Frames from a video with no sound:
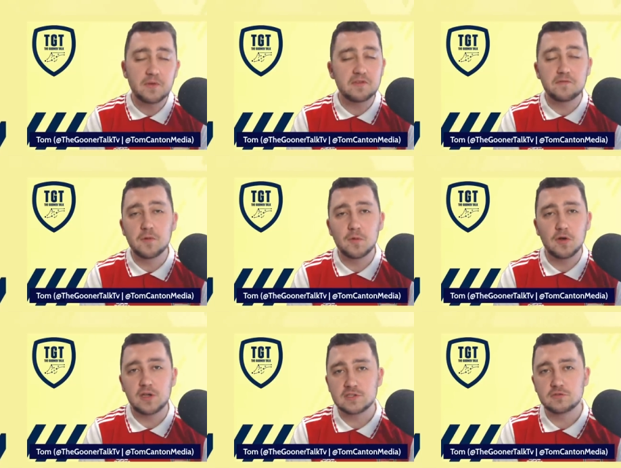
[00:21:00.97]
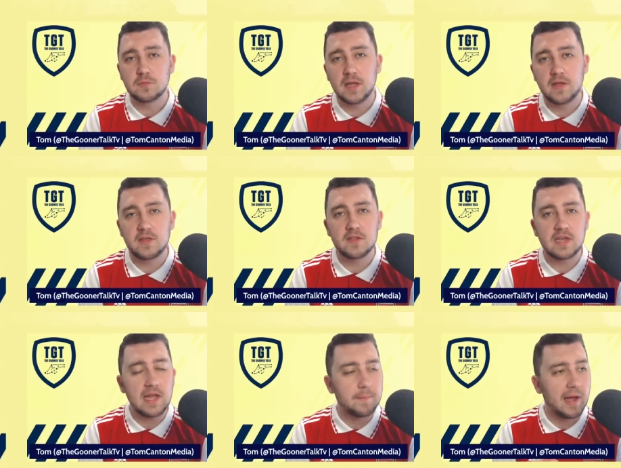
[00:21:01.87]
with a former Arsenal player the other
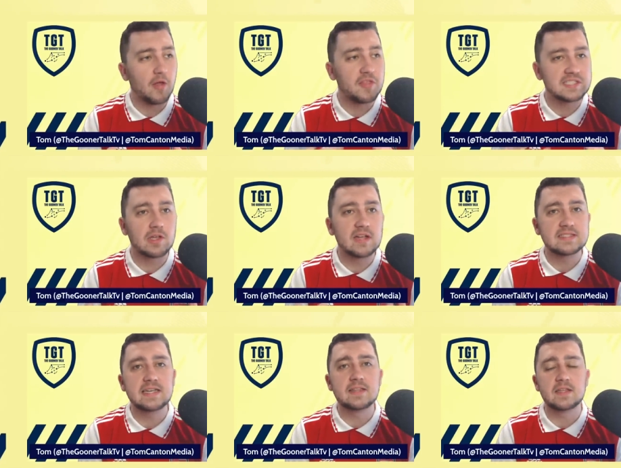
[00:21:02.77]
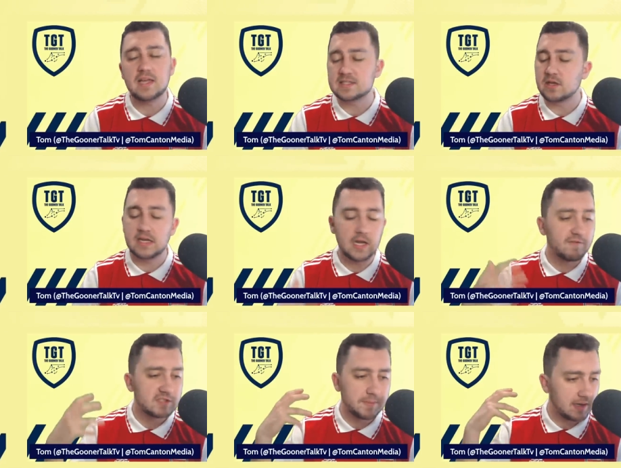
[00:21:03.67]
day about this idea that, yes, I'd
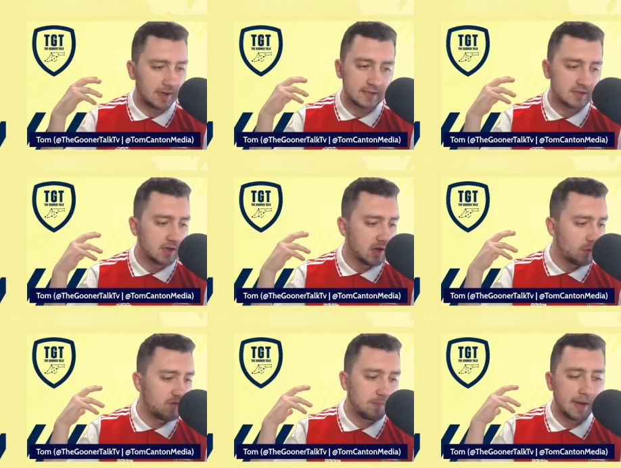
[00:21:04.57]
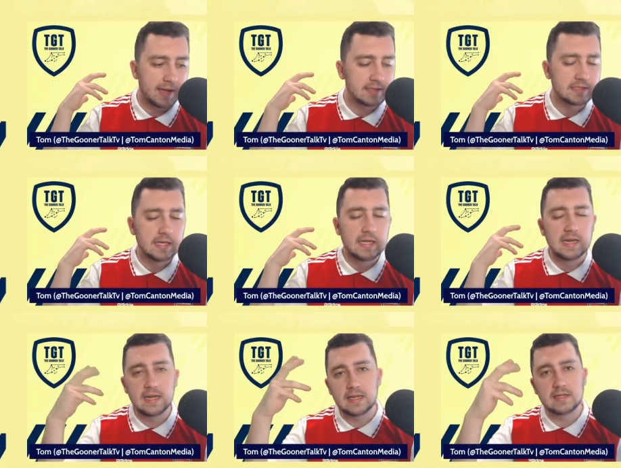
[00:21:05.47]
love to be linked with players
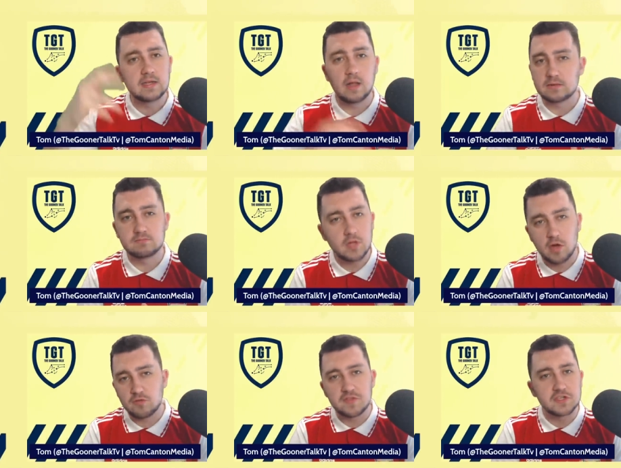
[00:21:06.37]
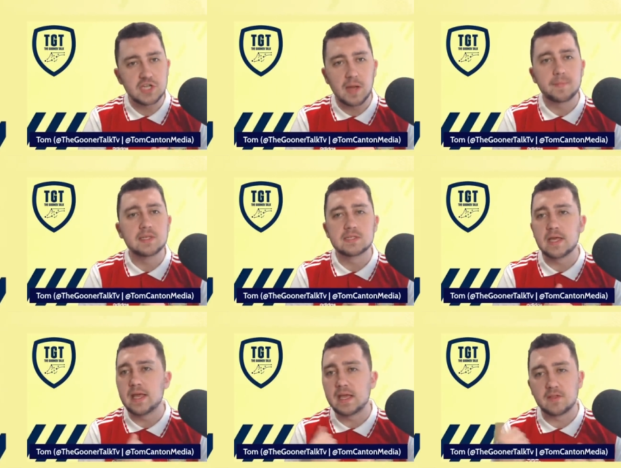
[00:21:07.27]
linked like that are in the Champions
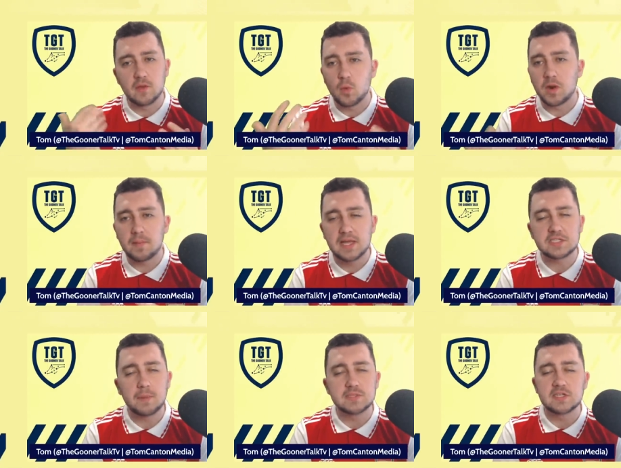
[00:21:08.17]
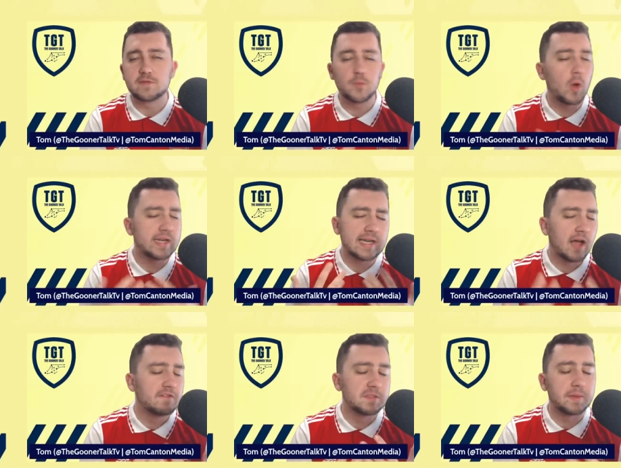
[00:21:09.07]
League and that want to play Champions League football. I'd
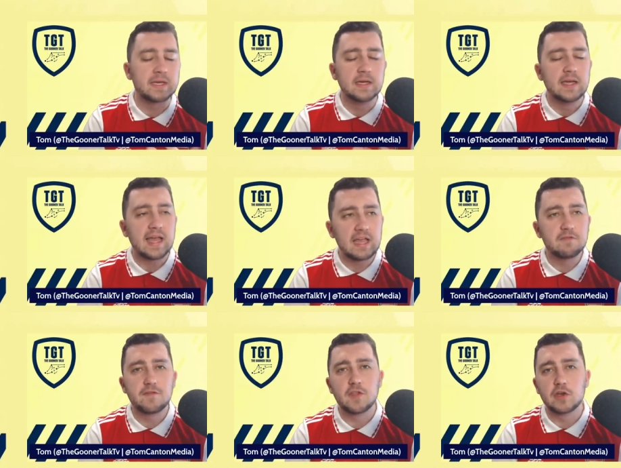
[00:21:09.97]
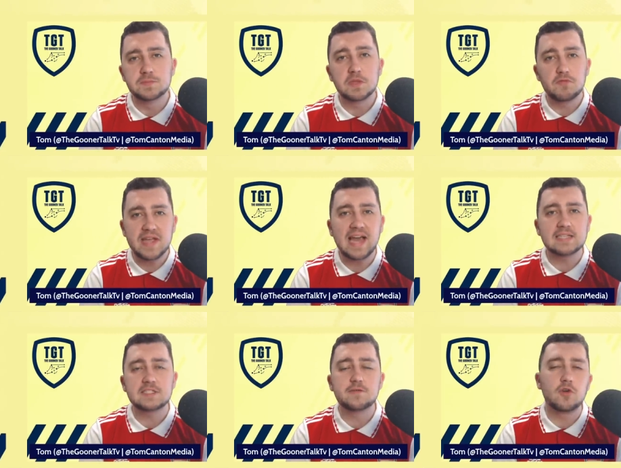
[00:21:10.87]
love to be in for those. But the
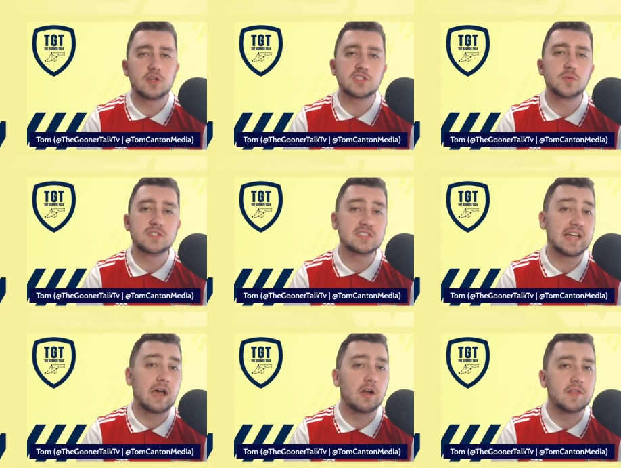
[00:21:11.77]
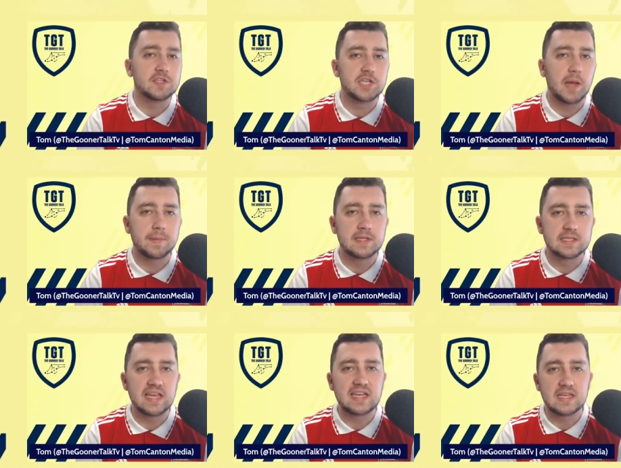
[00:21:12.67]
reality for Arsenal is, is they aren't in the
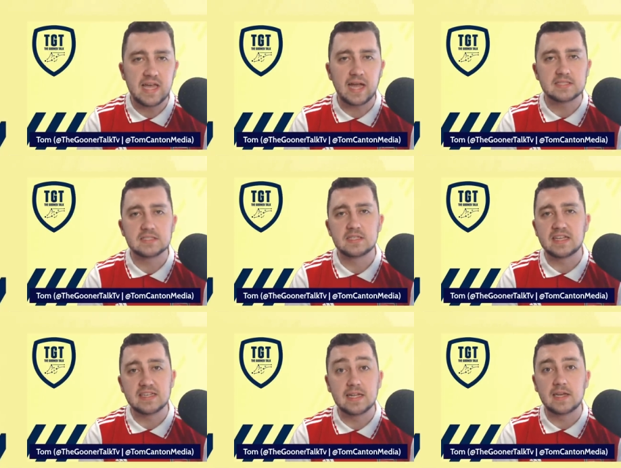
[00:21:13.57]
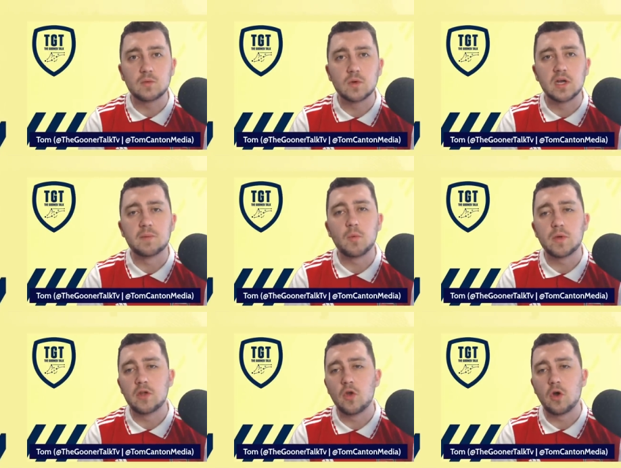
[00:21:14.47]
Champions League yet. They nearly were, but
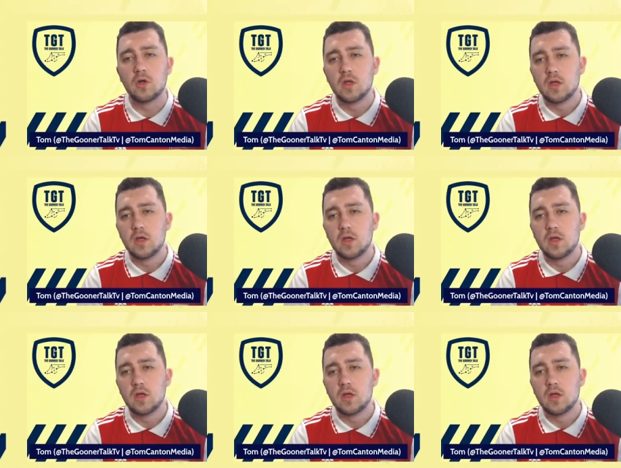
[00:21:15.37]
we're not.